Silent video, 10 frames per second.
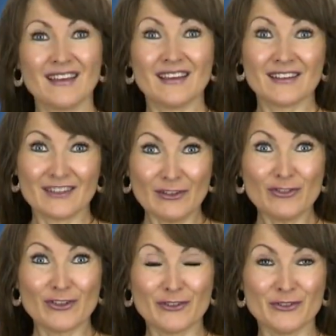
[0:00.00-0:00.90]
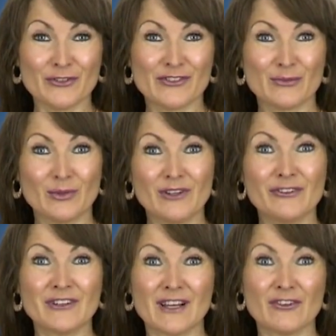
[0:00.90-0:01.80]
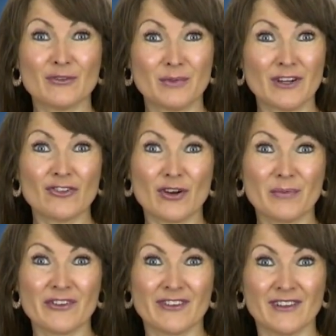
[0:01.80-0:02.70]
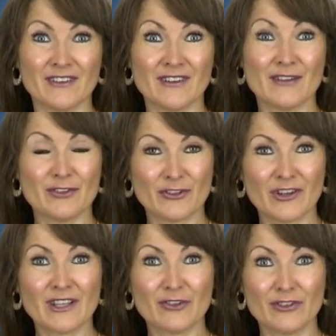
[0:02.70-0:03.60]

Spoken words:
In cultural news, world-renowned British opera singer of Ukrainian